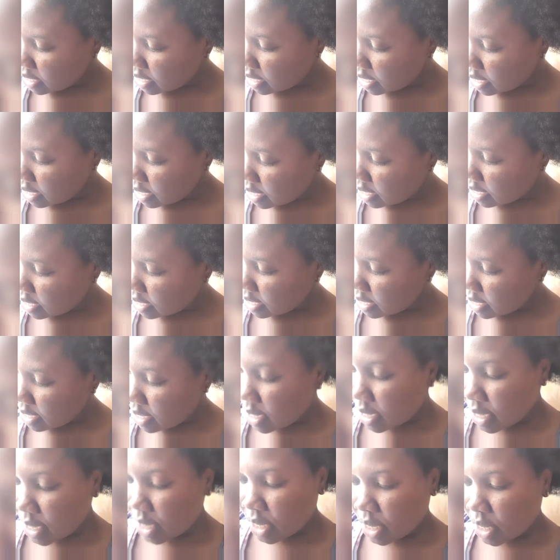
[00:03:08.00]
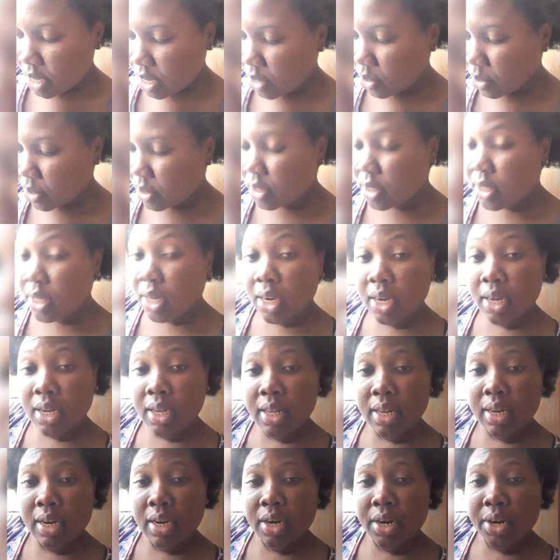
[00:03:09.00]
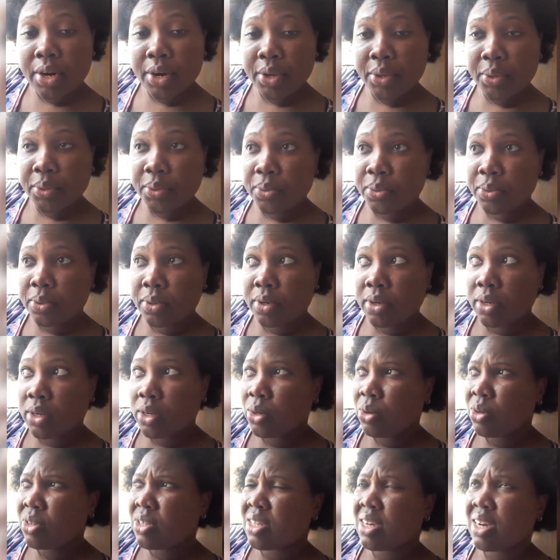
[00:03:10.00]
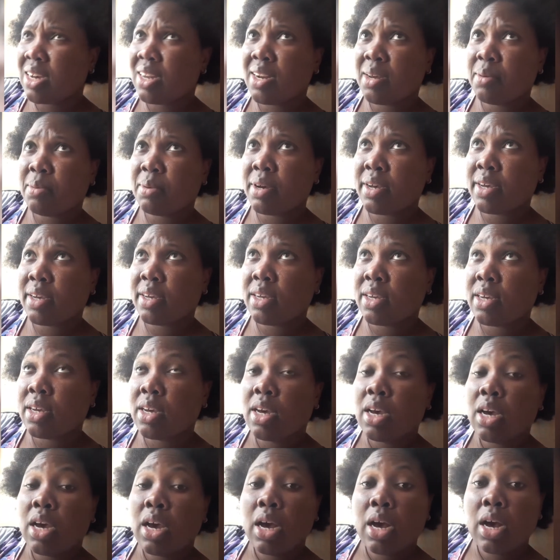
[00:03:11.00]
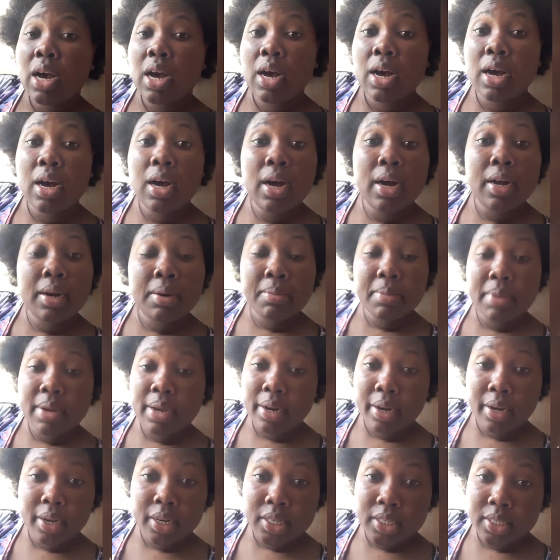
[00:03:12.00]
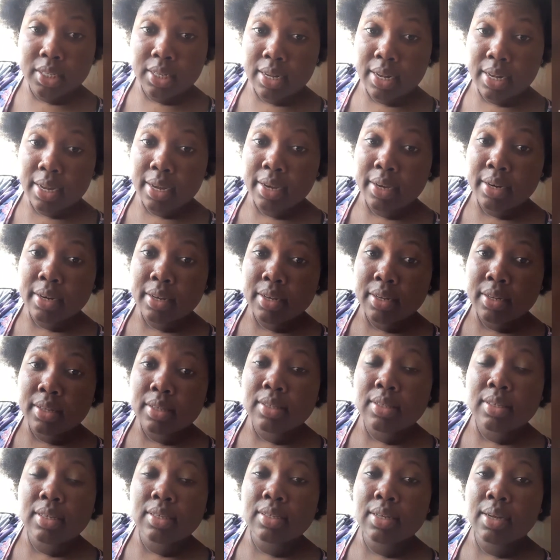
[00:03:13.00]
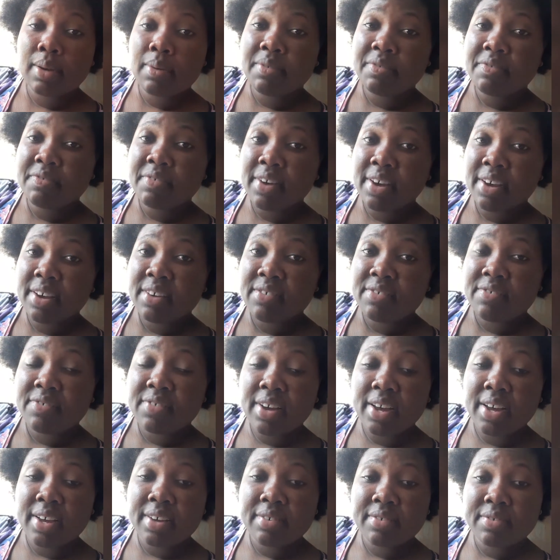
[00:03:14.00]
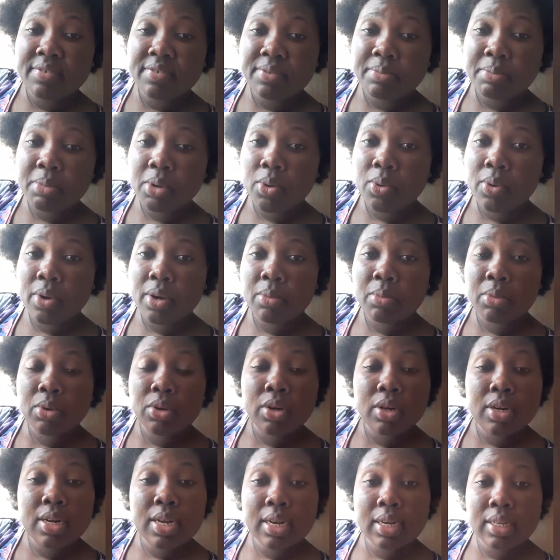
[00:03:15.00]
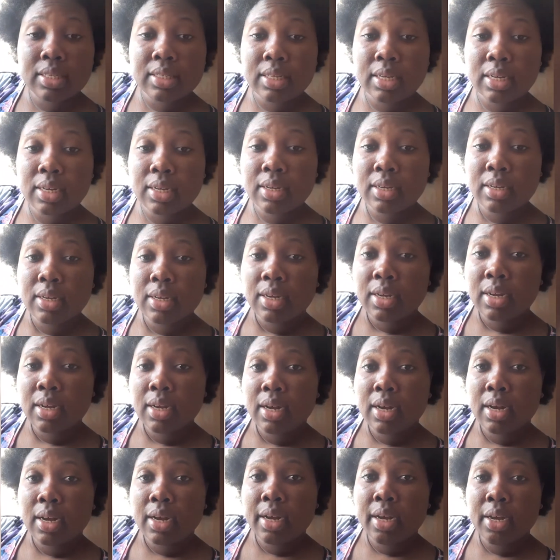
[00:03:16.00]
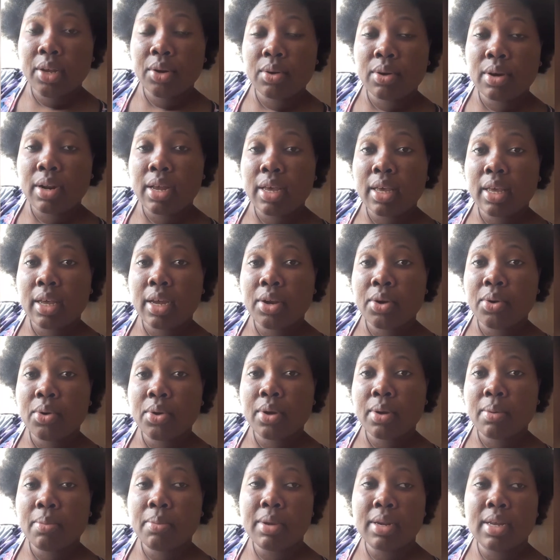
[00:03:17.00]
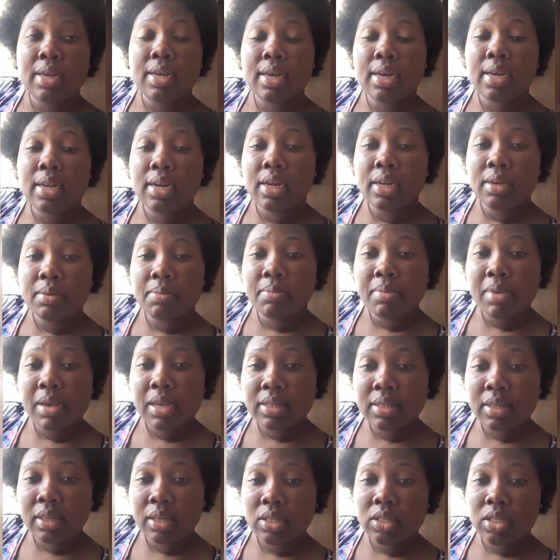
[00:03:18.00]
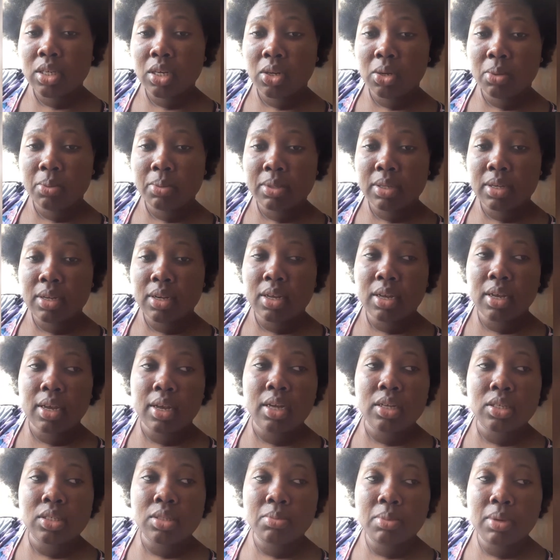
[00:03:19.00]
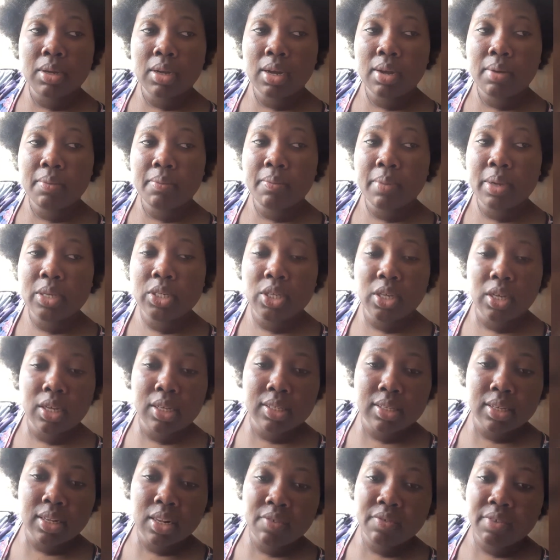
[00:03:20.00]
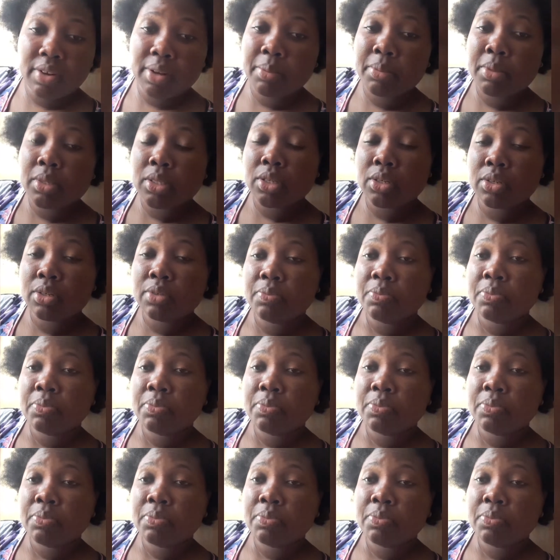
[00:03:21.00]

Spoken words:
How tall are you? How tall am I? On my national ID, it says I'm 5'5", but when I go doctor, I know like you do your medical and basic checkups and you can measure yourself and so.